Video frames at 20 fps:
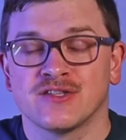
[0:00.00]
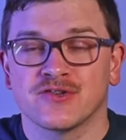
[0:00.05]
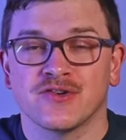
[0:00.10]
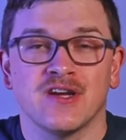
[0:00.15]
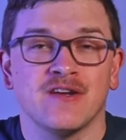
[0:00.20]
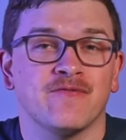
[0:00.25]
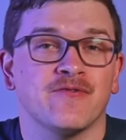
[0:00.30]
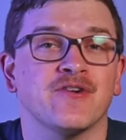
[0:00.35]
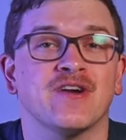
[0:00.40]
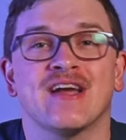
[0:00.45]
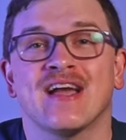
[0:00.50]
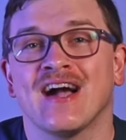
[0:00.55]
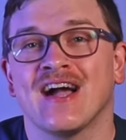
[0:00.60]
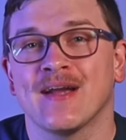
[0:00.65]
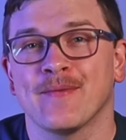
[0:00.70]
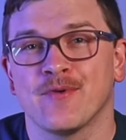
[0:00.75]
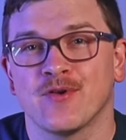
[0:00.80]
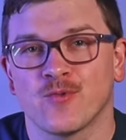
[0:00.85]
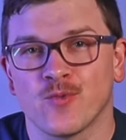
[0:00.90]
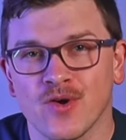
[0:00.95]
Great for a
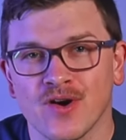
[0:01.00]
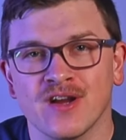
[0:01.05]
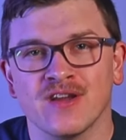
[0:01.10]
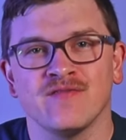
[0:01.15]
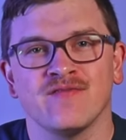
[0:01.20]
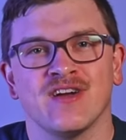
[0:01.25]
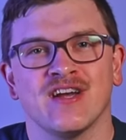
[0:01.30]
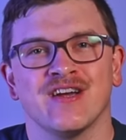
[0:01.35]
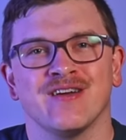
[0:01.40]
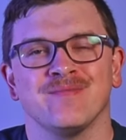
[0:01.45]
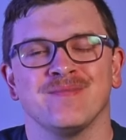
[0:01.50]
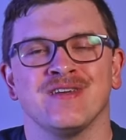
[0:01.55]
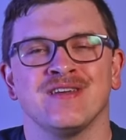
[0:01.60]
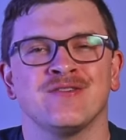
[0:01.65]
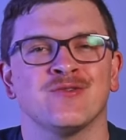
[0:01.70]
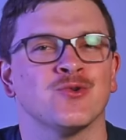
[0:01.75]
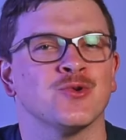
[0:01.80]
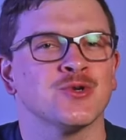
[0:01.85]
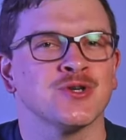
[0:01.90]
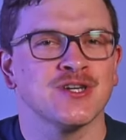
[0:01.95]
hybrid work
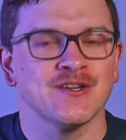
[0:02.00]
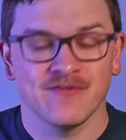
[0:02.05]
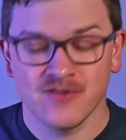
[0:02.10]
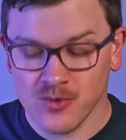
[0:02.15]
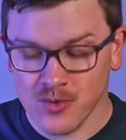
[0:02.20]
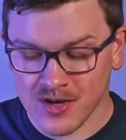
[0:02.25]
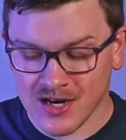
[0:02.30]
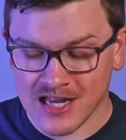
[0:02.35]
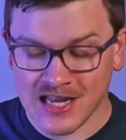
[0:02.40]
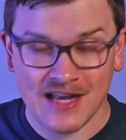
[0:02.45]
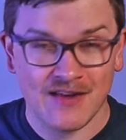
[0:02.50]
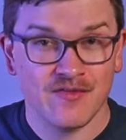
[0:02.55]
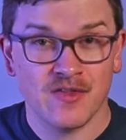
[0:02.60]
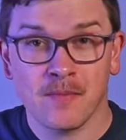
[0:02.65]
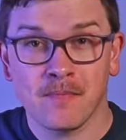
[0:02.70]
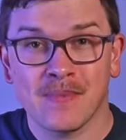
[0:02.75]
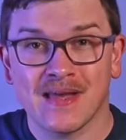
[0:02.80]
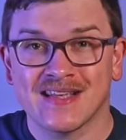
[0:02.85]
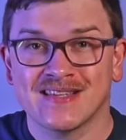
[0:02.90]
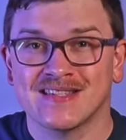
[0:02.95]
environment or if you want to have the
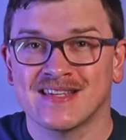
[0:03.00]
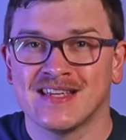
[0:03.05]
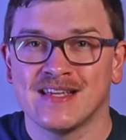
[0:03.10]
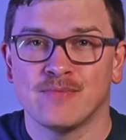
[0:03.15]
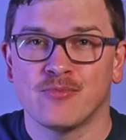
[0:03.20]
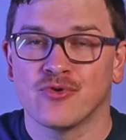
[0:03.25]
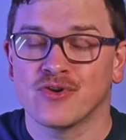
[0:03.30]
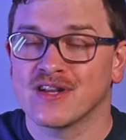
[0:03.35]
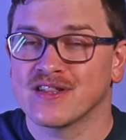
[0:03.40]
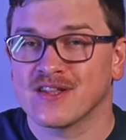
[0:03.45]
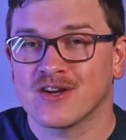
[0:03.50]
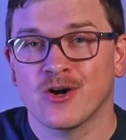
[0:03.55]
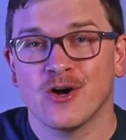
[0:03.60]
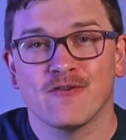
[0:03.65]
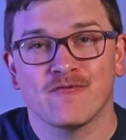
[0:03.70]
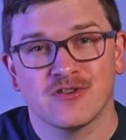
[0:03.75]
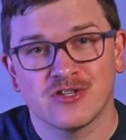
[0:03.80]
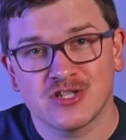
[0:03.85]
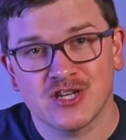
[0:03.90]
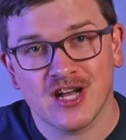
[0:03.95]
best keyboard at the
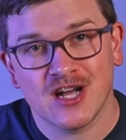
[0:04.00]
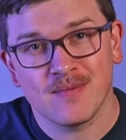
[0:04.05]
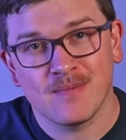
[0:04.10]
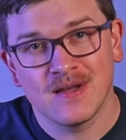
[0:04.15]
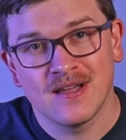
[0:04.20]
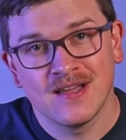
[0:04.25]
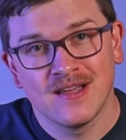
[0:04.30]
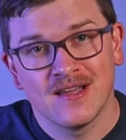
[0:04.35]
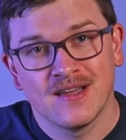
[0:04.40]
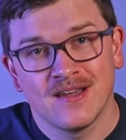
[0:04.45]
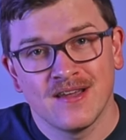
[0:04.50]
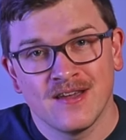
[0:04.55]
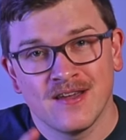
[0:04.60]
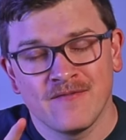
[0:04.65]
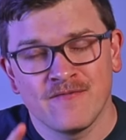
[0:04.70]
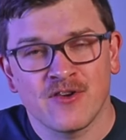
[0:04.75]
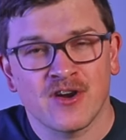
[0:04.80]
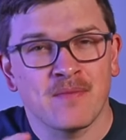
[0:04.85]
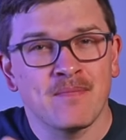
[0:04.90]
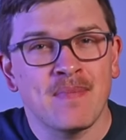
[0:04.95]
coffee shop. For